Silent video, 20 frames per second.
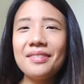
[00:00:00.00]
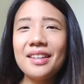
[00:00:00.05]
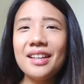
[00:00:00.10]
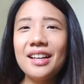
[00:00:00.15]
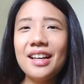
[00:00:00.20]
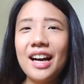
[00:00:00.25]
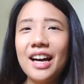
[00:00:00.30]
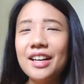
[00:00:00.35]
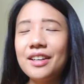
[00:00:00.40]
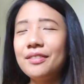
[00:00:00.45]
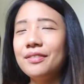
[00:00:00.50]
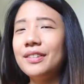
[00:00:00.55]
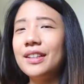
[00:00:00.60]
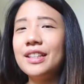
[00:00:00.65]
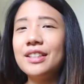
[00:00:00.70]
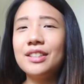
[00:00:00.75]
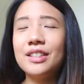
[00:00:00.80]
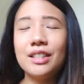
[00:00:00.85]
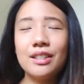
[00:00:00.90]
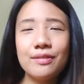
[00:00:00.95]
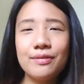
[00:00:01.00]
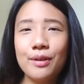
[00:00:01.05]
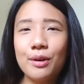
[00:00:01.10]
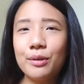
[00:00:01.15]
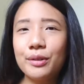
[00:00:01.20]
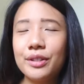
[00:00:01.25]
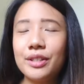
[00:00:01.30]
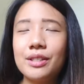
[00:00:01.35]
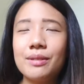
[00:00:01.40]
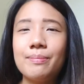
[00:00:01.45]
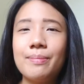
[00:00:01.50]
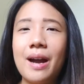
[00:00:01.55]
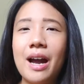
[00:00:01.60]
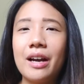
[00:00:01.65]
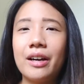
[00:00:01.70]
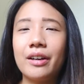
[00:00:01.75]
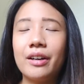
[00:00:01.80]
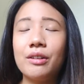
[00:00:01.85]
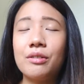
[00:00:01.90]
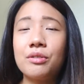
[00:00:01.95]
kind of like defocus
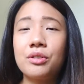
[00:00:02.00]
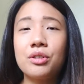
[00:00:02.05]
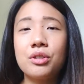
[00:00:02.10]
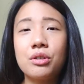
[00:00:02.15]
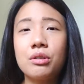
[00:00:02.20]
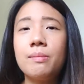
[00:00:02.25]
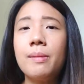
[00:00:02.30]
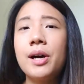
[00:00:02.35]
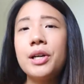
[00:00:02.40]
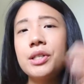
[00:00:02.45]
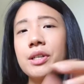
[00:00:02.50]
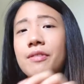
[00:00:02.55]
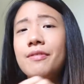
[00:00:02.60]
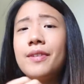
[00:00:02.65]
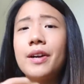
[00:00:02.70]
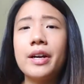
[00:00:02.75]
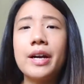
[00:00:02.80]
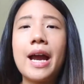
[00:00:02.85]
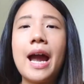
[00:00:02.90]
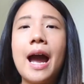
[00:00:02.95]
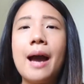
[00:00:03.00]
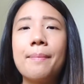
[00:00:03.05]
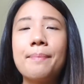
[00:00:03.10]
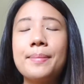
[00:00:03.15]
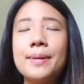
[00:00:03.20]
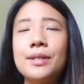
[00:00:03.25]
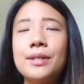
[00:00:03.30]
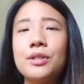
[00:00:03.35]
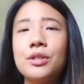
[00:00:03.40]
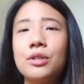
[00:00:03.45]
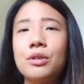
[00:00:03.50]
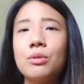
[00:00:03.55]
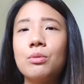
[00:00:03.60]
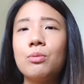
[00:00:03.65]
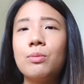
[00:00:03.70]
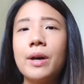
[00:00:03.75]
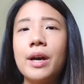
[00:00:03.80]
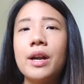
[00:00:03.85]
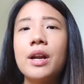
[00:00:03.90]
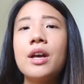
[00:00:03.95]
background too much. I'm very happy to
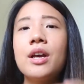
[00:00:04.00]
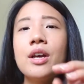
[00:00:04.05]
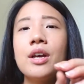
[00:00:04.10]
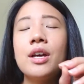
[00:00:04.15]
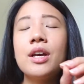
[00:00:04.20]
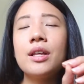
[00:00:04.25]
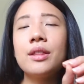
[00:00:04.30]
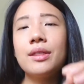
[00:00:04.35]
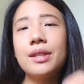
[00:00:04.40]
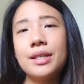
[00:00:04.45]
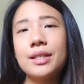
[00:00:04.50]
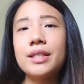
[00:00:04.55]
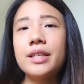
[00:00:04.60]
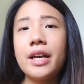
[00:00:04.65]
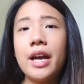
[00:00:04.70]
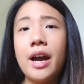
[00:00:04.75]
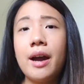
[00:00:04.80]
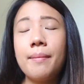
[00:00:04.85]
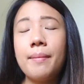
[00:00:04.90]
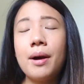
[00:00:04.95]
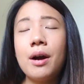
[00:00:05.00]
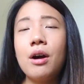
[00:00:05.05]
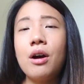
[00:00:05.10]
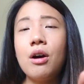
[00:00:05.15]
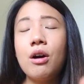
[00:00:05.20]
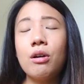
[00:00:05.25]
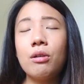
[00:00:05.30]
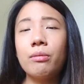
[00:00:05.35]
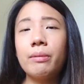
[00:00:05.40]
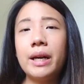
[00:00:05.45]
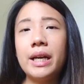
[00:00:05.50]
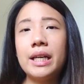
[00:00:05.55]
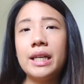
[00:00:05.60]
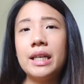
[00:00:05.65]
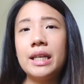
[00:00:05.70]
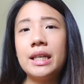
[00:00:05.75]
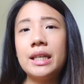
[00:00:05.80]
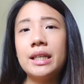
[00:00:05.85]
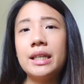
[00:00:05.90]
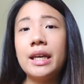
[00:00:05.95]
what this camera
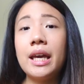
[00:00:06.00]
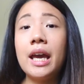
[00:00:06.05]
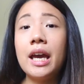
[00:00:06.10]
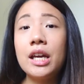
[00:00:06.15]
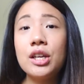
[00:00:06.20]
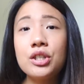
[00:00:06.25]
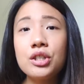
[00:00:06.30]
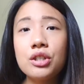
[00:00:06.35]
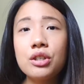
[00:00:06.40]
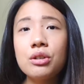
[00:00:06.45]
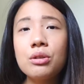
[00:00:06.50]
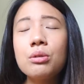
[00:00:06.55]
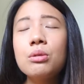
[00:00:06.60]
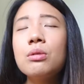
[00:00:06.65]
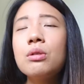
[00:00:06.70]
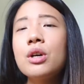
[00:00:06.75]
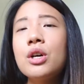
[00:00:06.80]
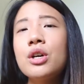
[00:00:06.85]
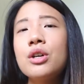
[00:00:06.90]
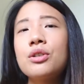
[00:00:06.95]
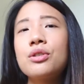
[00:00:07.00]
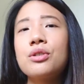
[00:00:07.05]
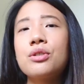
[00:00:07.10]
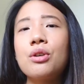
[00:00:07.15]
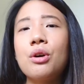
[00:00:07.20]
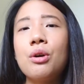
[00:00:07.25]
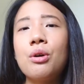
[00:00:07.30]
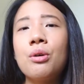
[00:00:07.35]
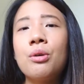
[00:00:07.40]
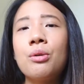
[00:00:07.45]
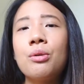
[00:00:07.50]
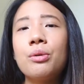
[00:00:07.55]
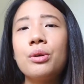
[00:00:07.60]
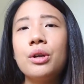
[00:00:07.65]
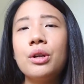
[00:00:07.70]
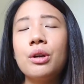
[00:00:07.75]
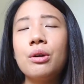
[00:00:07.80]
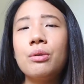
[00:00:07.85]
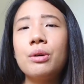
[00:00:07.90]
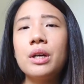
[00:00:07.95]
already can do. So,
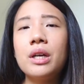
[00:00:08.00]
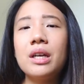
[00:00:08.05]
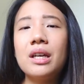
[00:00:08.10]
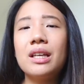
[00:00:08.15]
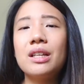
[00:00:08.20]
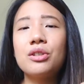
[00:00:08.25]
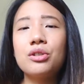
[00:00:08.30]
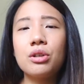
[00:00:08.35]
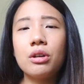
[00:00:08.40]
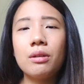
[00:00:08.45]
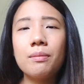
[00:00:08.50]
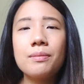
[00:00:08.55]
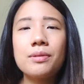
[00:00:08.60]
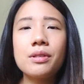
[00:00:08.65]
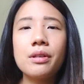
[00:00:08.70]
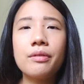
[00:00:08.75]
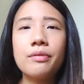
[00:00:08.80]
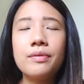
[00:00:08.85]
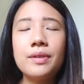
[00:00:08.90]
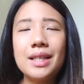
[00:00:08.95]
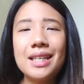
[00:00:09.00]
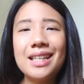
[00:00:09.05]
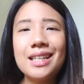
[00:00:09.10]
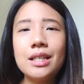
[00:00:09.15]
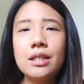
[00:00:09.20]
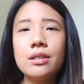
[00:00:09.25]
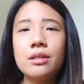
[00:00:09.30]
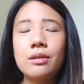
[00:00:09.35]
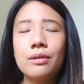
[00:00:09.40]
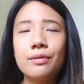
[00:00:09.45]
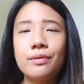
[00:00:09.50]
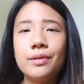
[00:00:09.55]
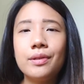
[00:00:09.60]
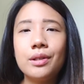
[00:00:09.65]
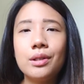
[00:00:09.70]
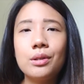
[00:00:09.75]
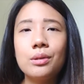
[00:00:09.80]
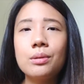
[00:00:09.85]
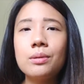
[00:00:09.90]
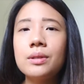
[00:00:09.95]
you know, in terms of ease of
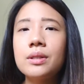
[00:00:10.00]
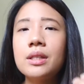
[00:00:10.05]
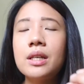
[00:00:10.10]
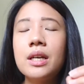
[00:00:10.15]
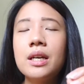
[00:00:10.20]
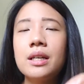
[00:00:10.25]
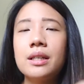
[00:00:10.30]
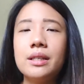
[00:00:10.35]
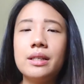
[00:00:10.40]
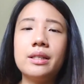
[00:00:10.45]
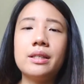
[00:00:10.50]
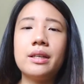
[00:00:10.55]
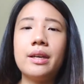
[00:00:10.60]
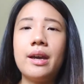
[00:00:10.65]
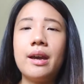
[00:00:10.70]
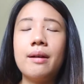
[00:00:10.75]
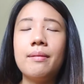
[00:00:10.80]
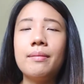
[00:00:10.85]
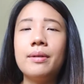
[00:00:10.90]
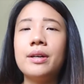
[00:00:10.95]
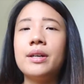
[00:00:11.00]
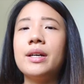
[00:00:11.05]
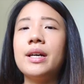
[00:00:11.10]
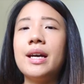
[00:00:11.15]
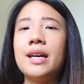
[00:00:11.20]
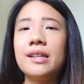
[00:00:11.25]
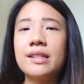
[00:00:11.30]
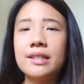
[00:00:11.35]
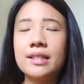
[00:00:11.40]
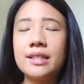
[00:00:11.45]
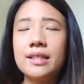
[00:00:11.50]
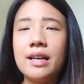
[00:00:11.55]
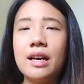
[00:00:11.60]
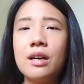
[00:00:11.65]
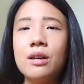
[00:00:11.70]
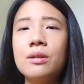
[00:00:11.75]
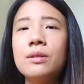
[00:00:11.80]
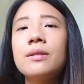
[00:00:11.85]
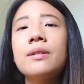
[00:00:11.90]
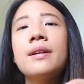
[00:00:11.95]
use, this camera hands
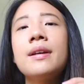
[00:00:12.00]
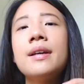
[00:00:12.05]
down